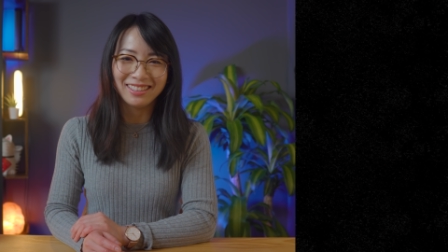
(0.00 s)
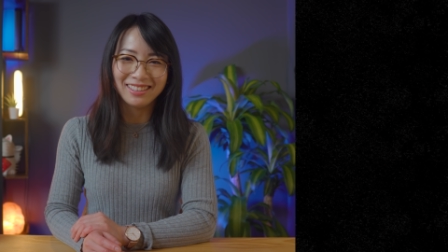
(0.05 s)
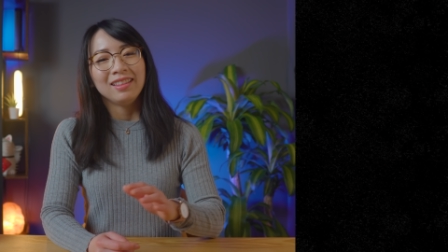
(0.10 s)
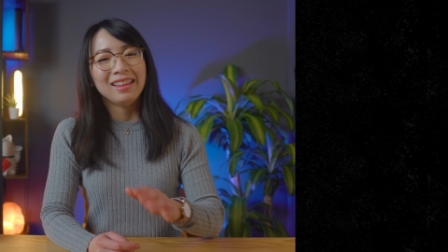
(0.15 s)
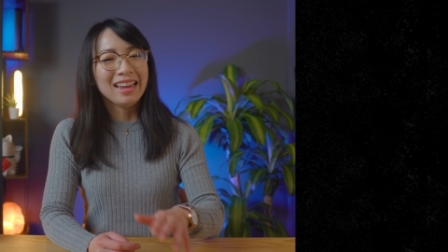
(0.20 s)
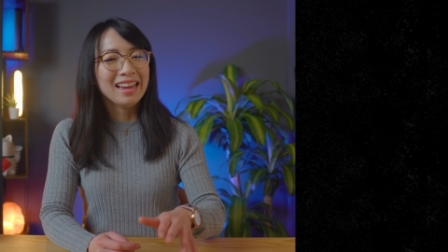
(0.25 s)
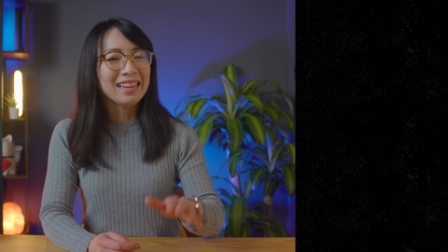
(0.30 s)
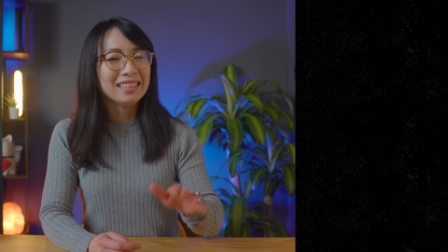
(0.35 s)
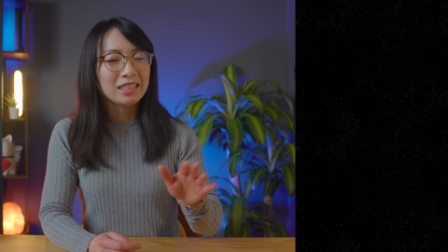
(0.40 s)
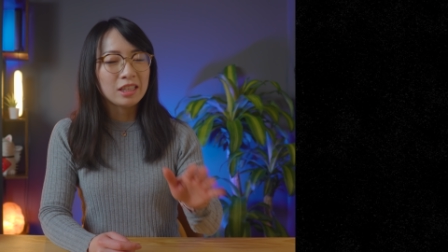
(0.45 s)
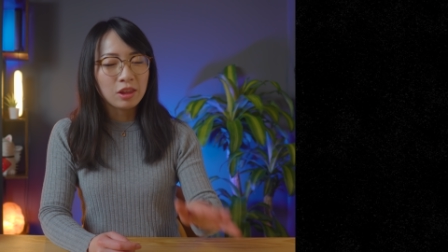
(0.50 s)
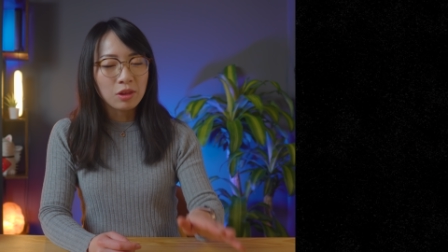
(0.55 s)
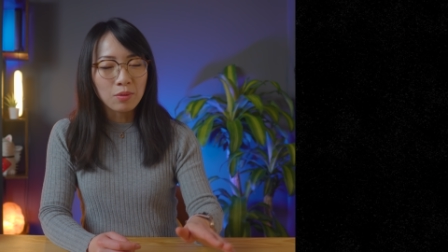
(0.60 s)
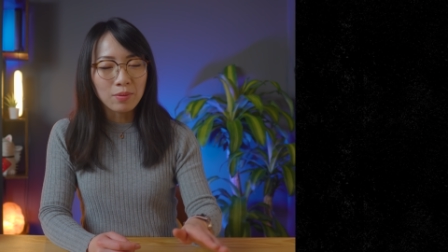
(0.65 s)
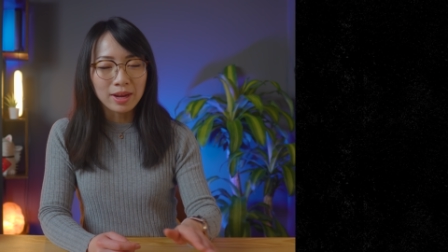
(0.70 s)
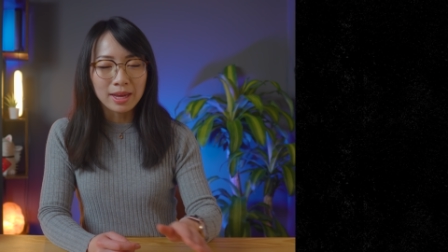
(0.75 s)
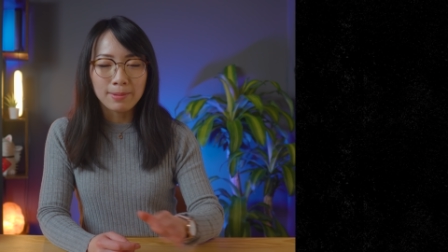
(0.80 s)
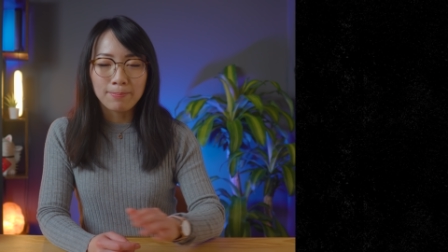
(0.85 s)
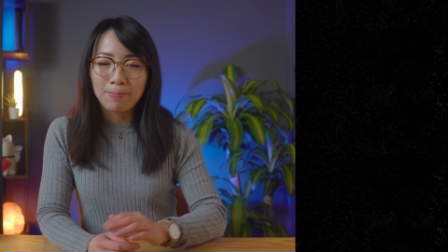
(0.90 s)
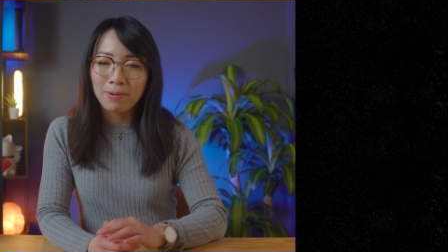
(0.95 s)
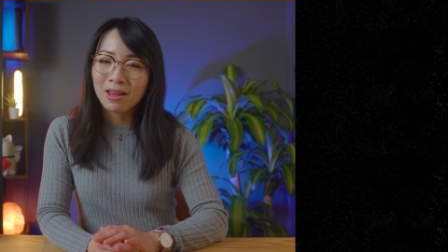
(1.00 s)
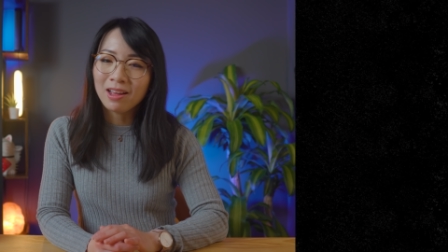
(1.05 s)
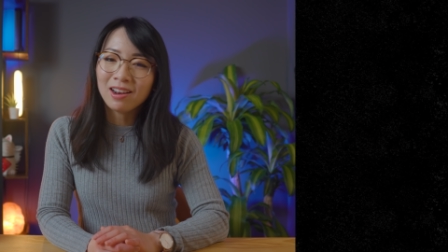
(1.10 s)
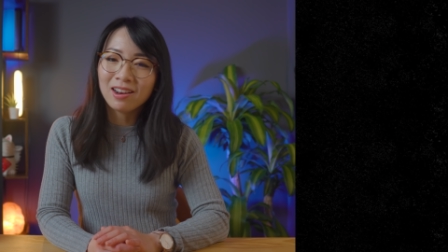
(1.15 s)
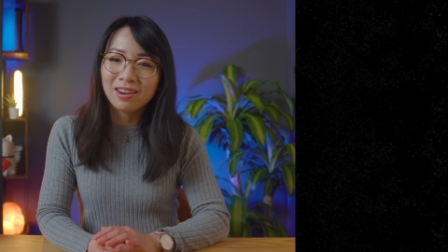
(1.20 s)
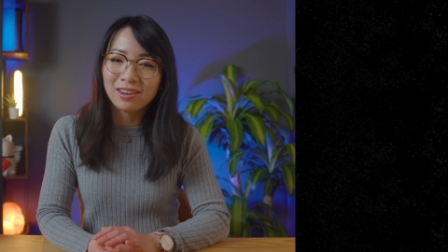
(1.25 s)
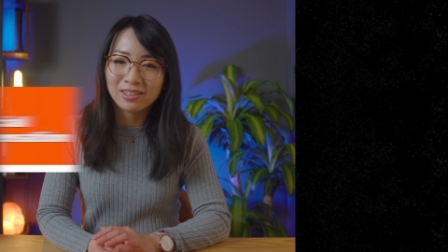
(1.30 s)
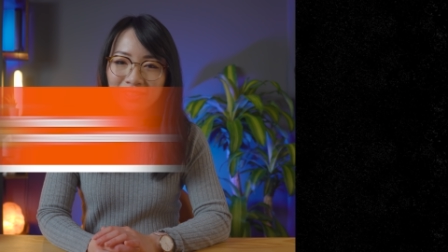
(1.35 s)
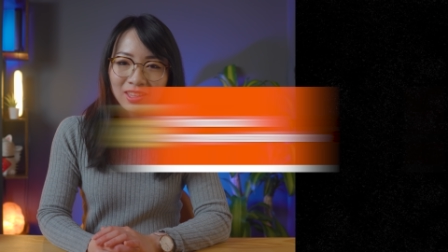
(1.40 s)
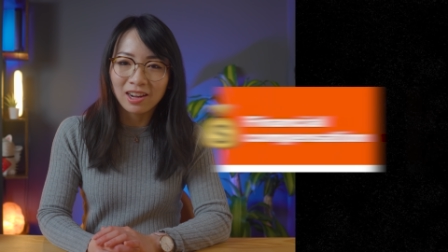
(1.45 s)
These three
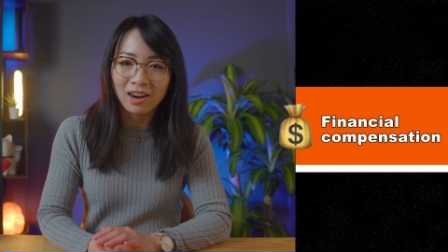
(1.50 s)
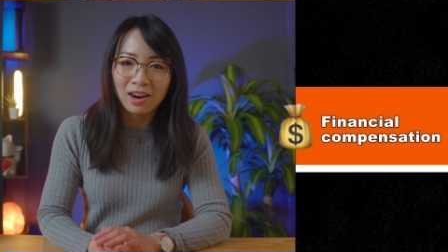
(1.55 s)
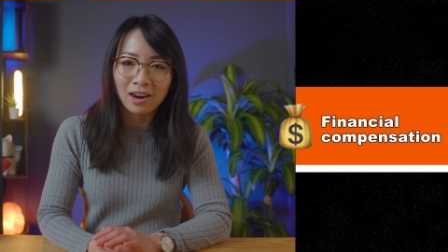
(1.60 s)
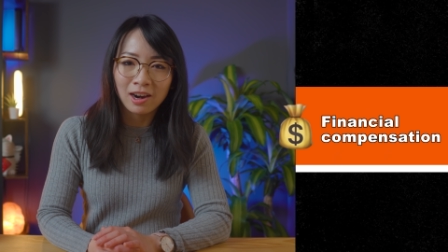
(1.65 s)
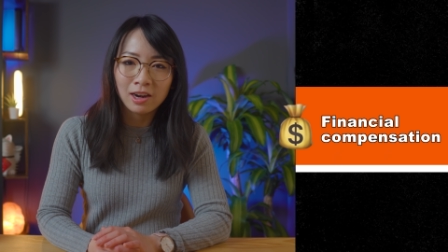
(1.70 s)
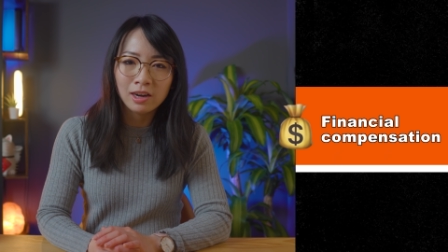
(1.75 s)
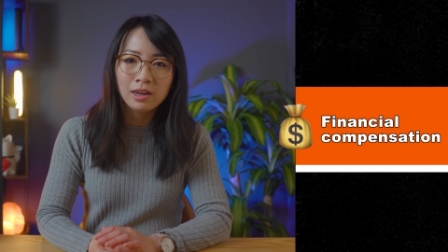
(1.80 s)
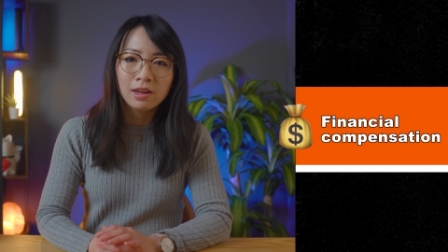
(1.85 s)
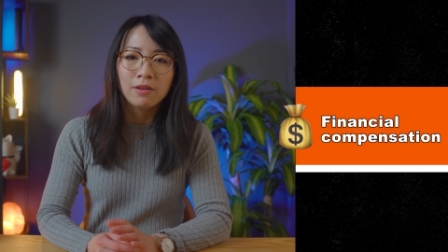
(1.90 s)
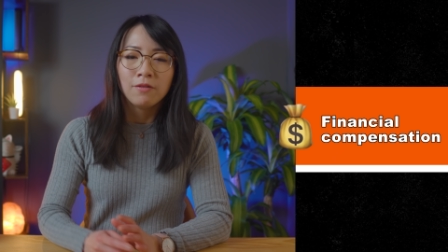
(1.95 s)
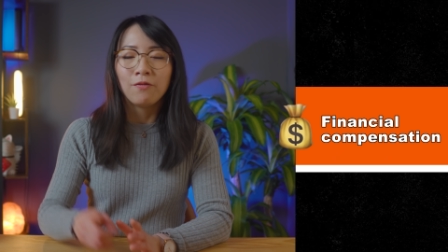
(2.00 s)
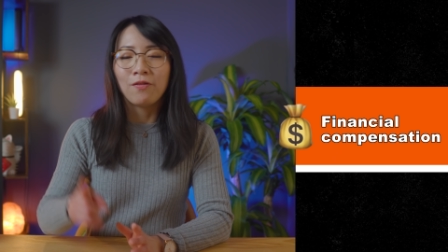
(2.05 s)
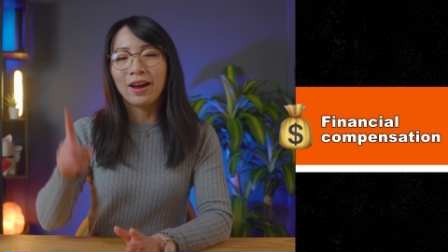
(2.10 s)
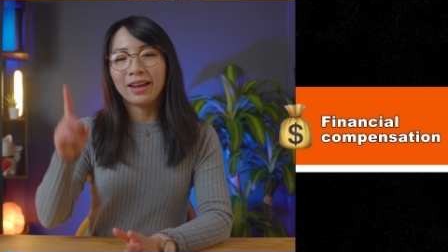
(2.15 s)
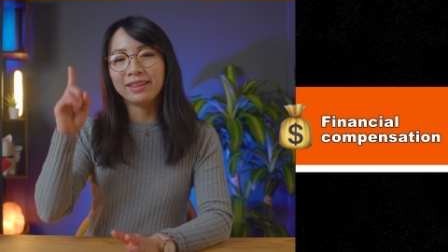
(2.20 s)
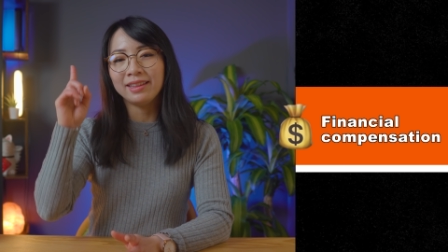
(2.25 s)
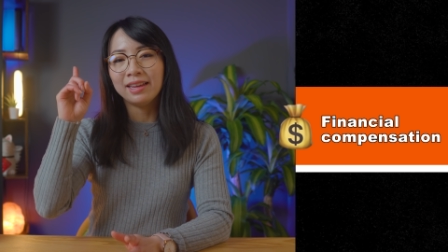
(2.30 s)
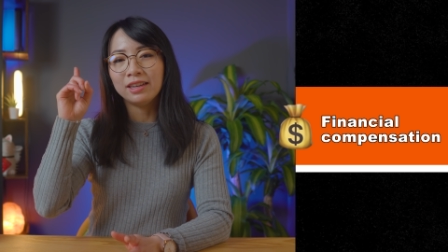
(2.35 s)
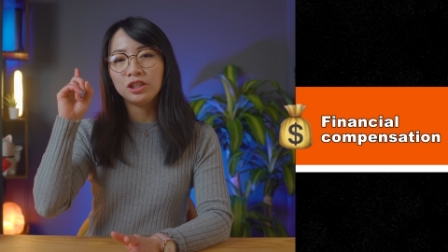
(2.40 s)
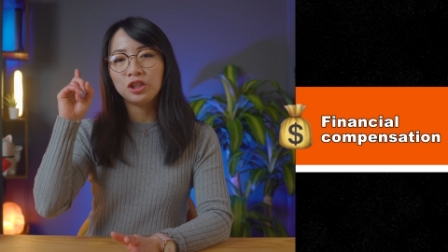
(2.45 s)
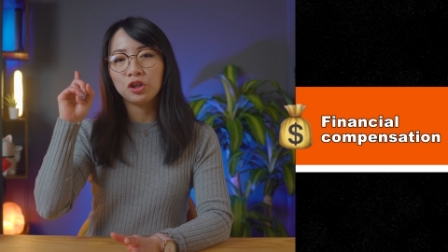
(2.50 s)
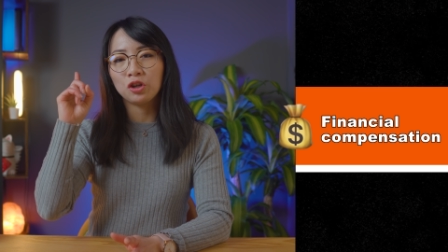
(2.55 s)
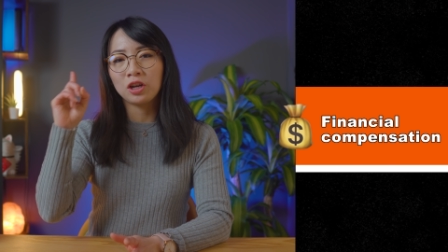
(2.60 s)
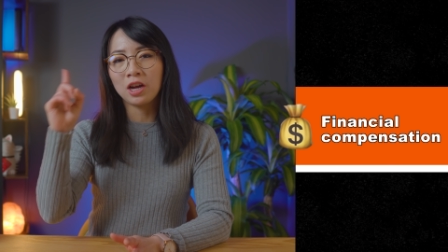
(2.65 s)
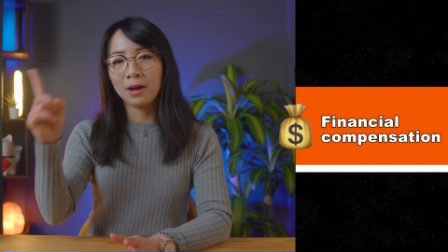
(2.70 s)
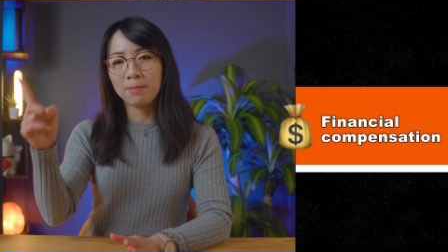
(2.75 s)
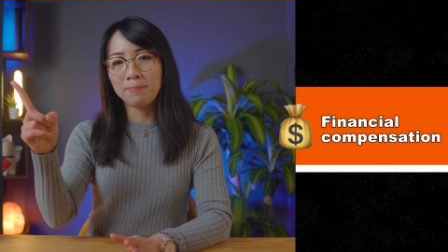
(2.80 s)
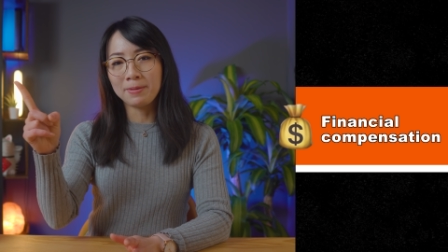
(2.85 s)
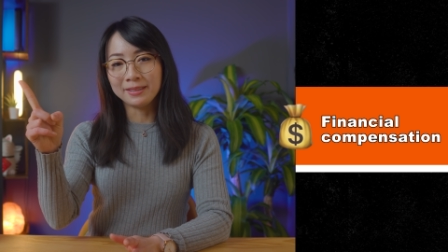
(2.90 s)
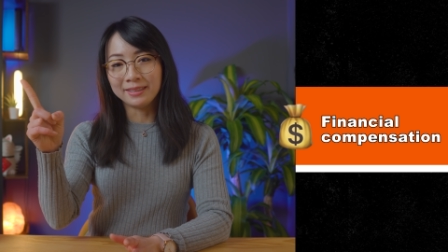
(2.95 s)
pillars are financial
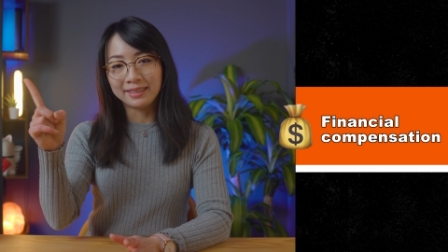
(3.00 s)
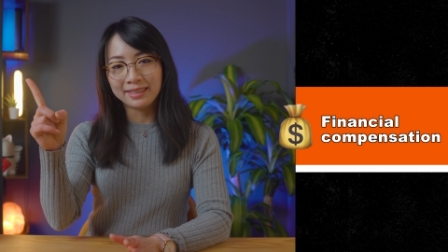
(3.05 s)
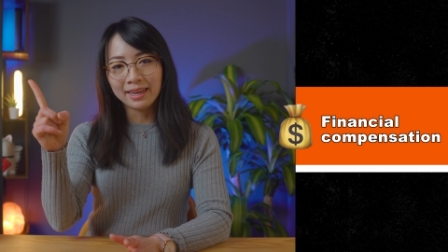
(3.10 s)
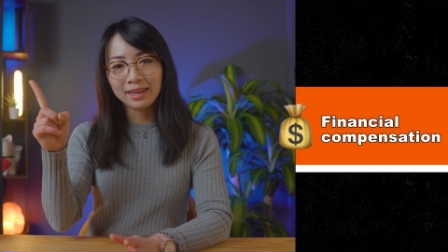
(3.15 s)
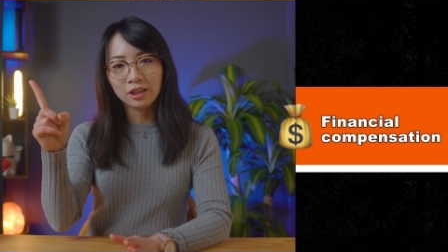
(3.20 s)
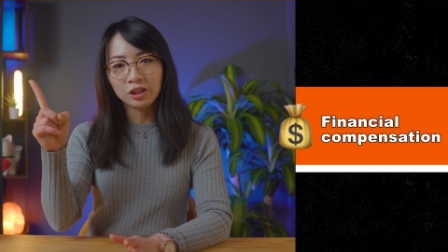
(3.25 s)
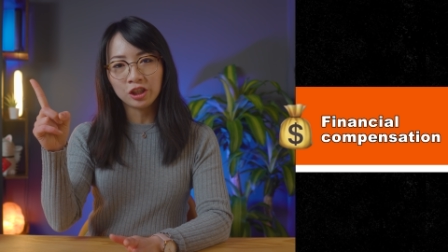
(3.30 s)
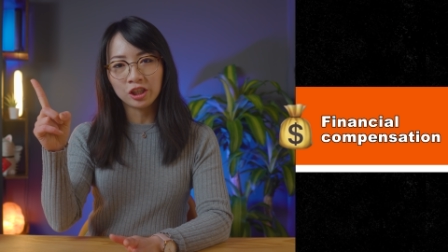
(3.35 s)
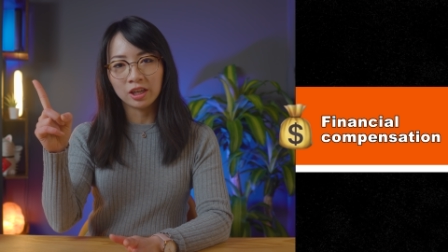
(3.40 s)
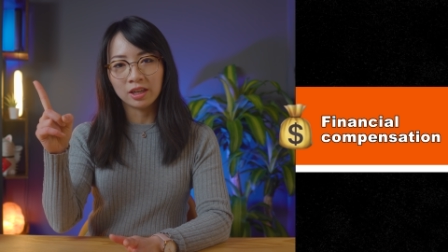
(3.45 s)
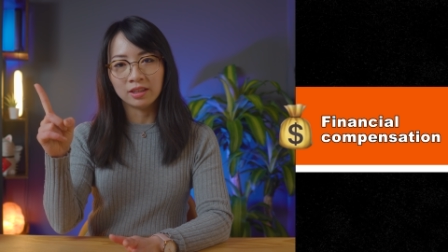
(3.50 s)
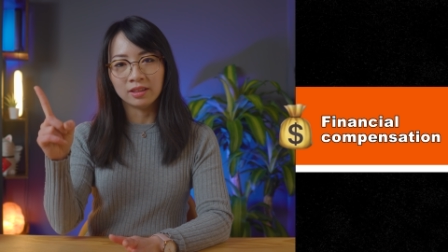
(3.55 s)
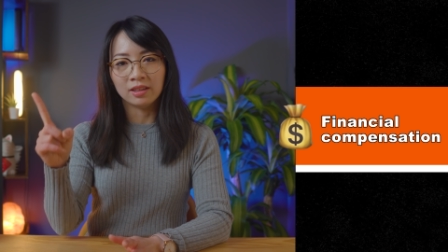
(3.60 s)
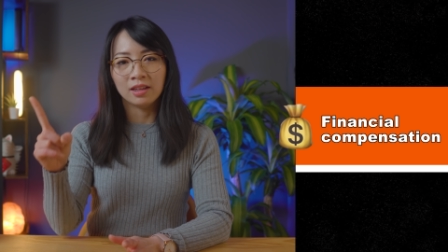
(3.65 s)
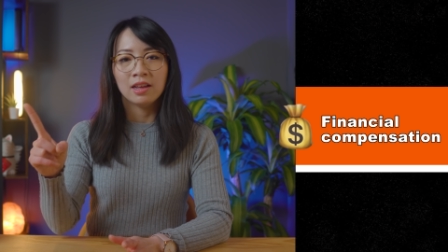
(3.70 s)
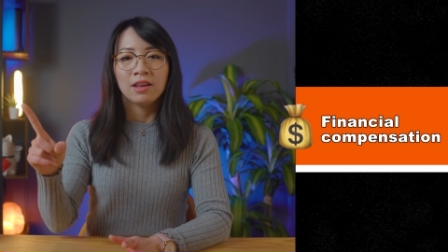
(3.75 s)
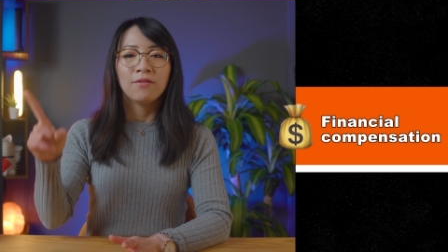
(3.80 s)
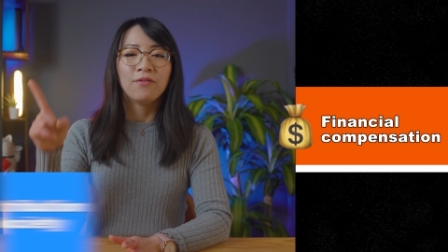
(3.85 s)
compensation,